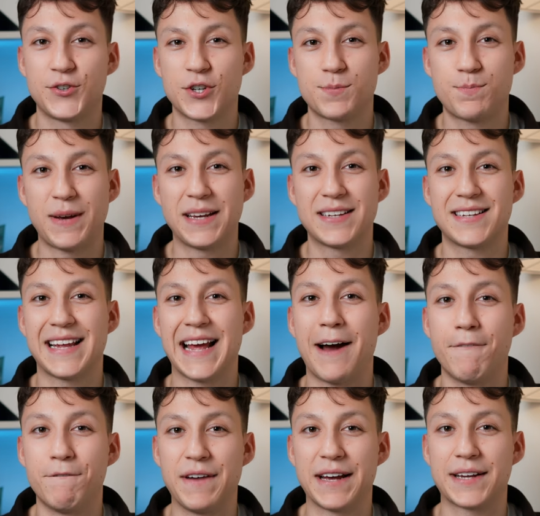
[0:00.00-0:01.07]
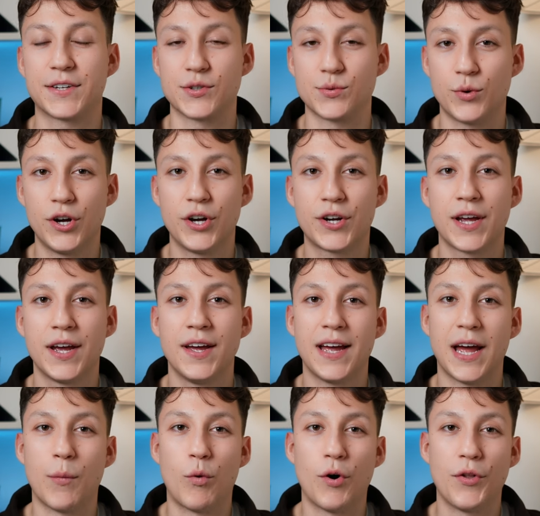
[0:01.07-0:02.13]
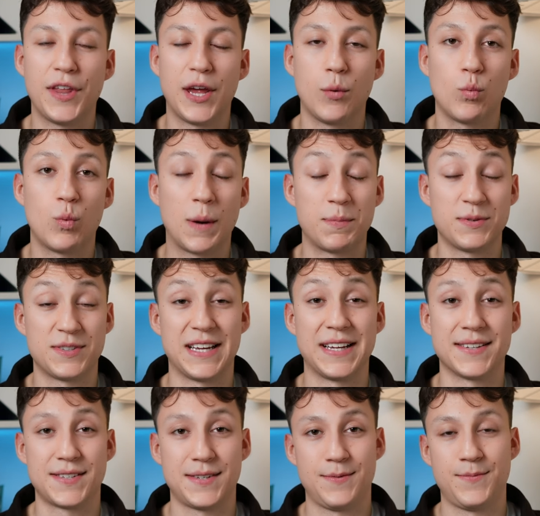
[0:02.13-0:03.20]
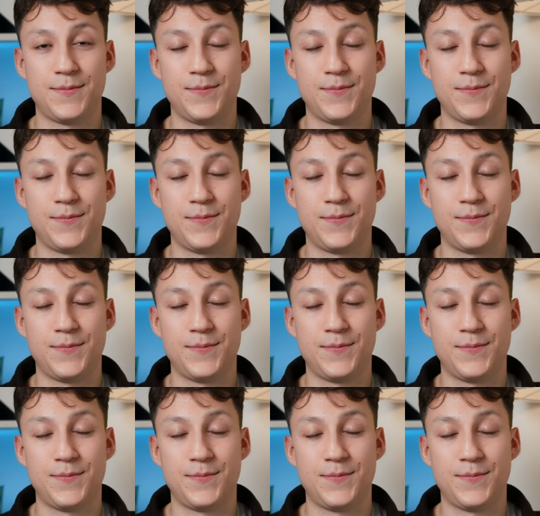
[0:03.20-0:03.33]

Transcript: Just basically how vectors work and what they represent.